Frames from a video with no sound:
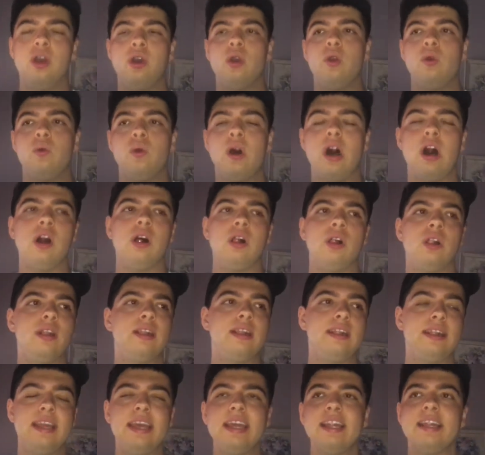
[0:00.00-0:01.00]
while
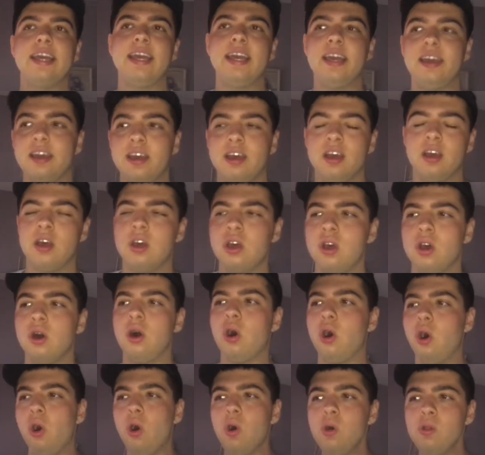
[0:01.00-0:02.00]
Lily
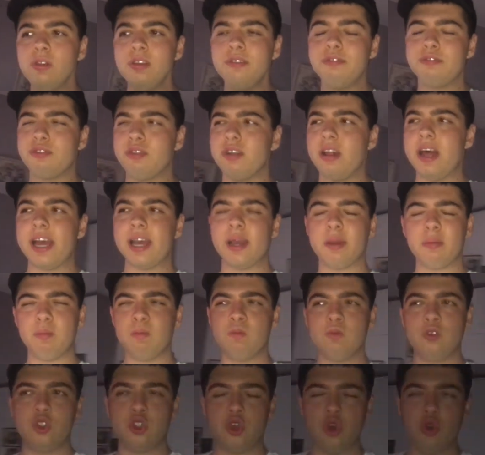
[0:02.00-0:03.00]
only for like
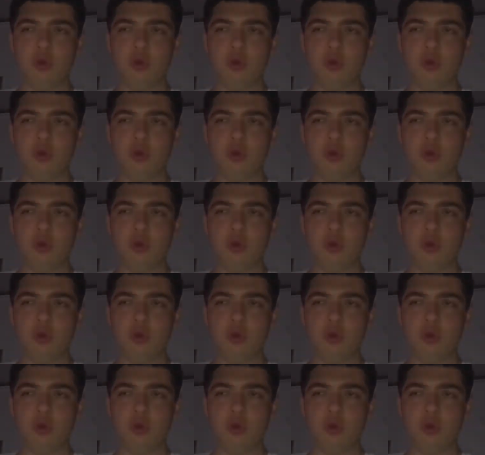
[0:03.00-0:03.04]
2